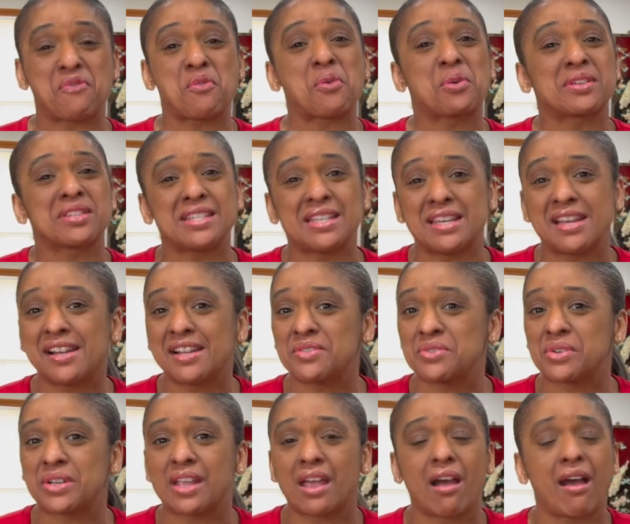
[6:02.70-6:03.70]

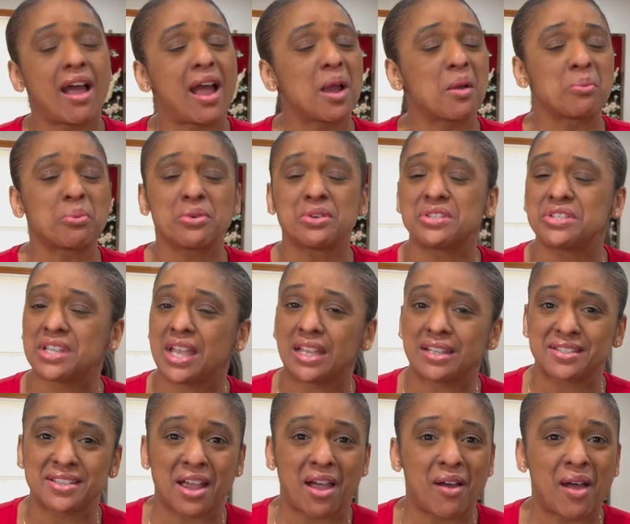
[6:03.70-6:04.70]
1,400 of y'all. I
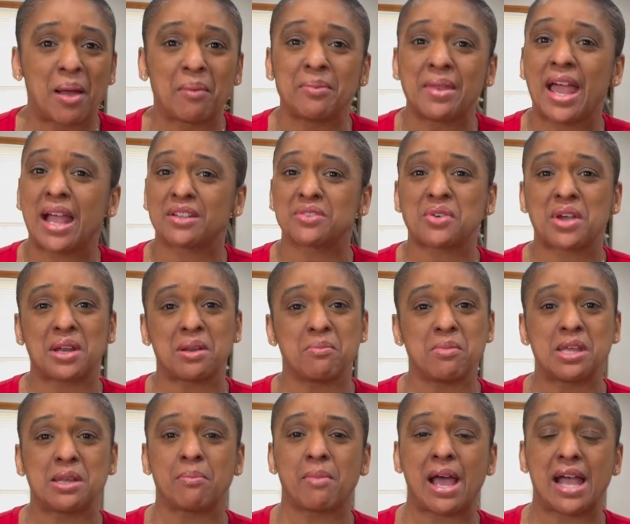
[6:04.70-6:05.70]
appreciate y'all. I'm not trying to
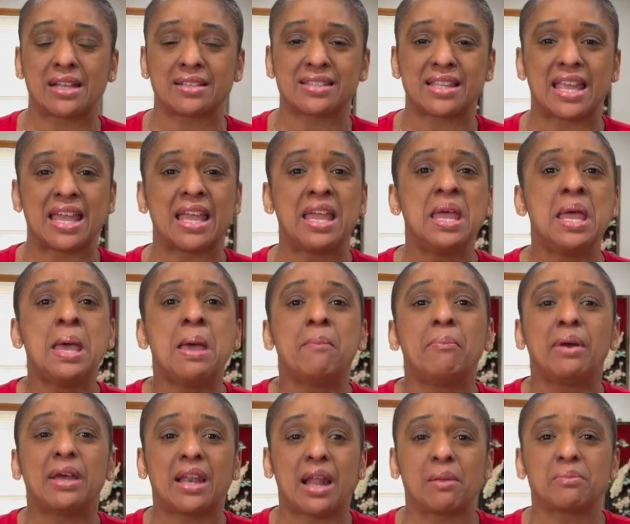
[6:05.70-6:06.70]
minimize that,
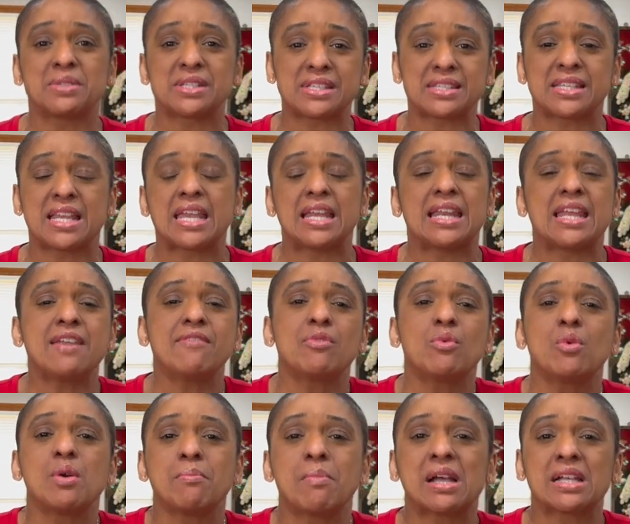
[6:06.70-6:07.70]
but I'm just saying, even
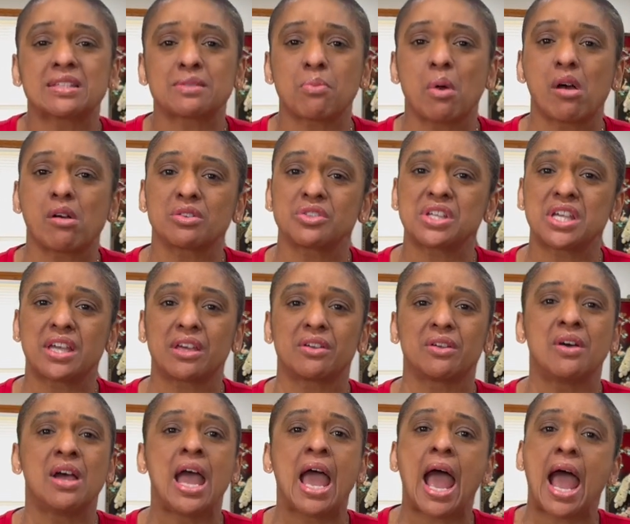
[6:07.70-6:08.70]
with my small channel,
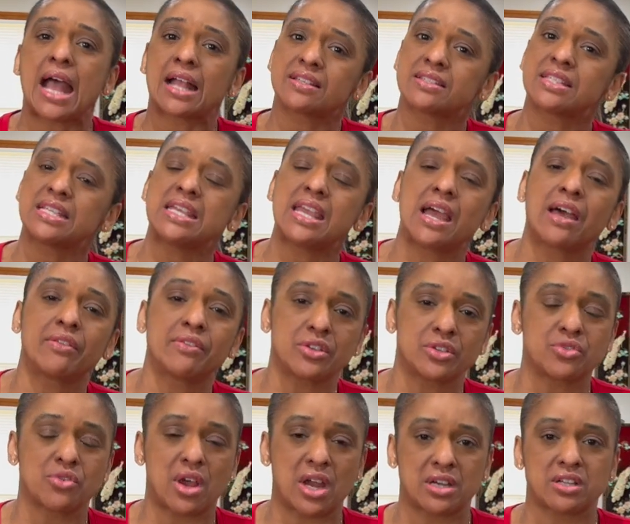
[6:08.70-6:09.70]
I see how they're
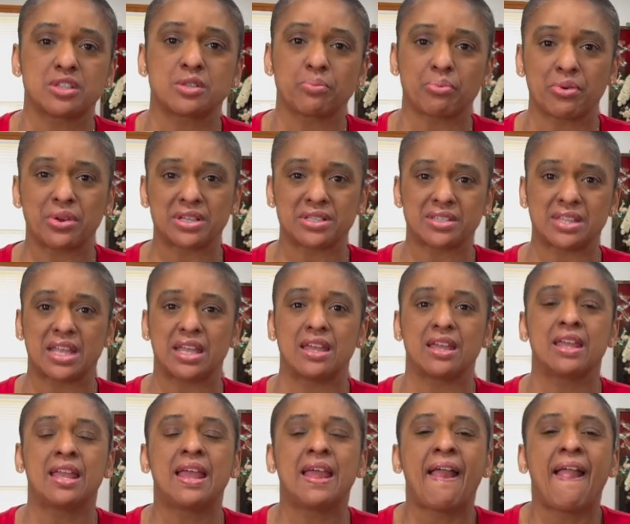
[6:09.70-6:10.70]
trying to suppress that.
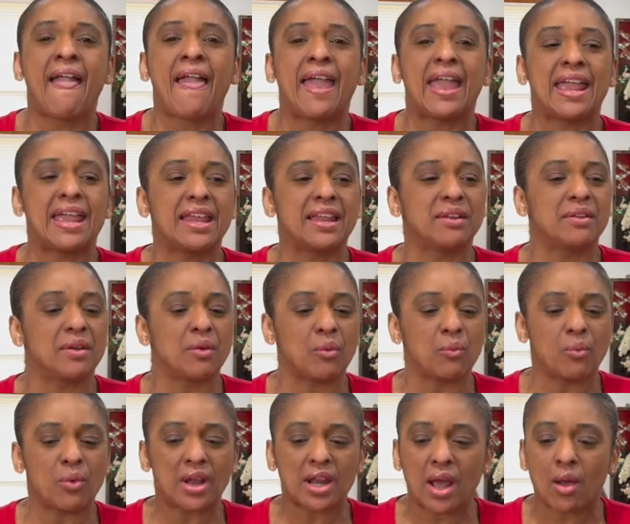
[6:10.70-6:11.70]
And
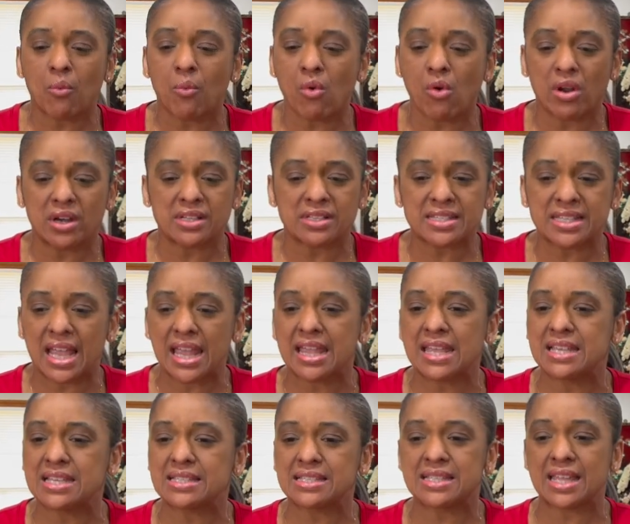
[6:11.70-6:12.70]
what I wanna
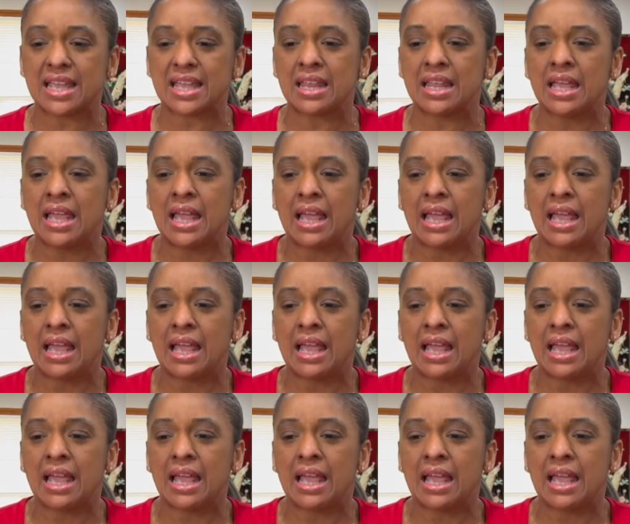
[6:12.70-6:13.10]
say is that